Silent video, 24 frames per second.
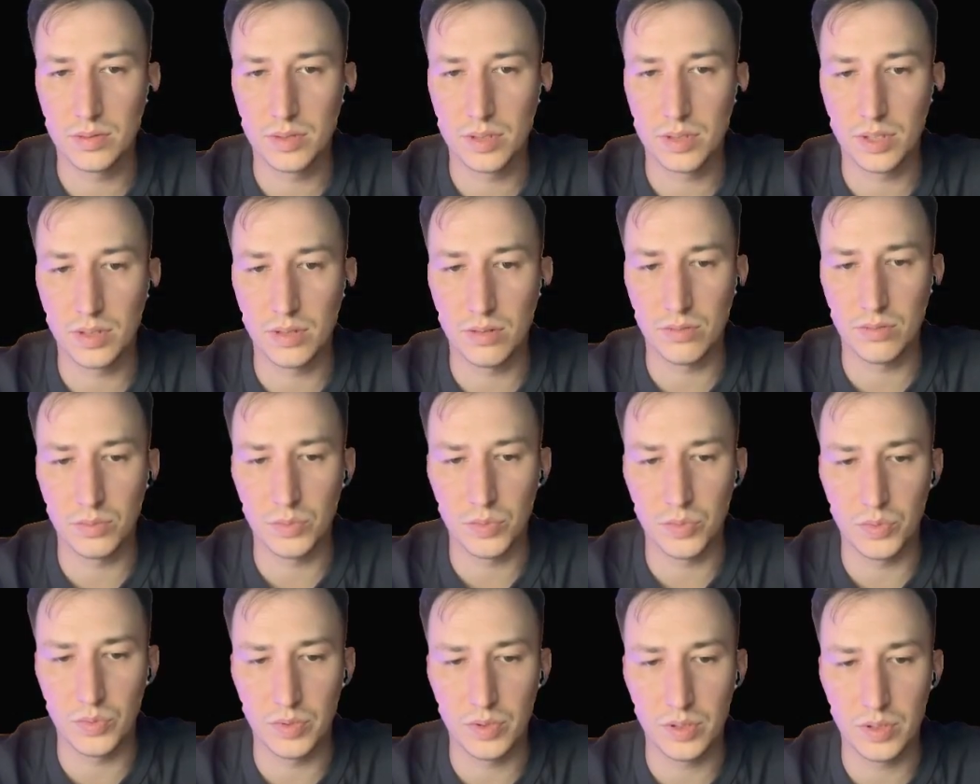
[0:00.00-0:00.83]
Can I
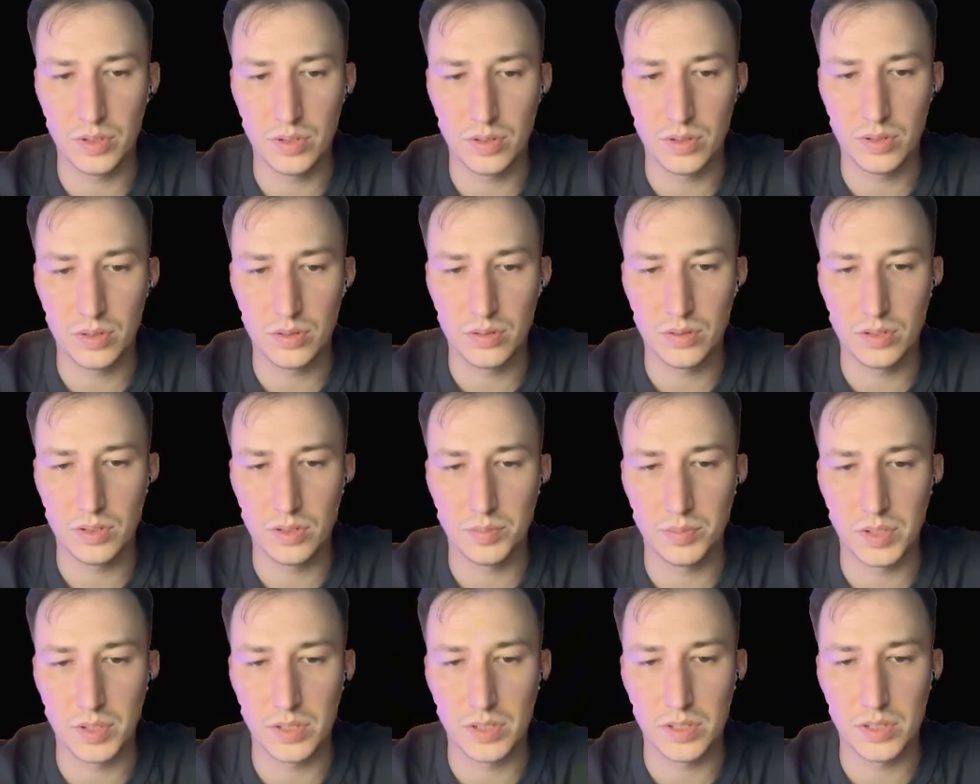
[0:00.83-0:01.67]
remove it?
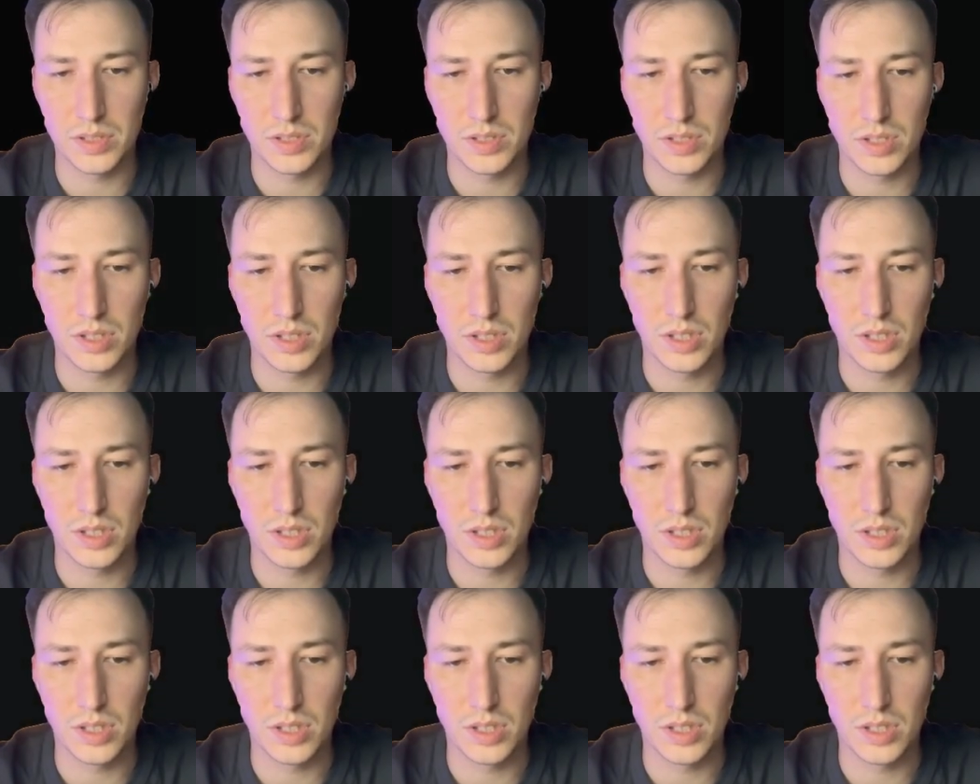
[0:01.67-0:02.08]
Dismiss.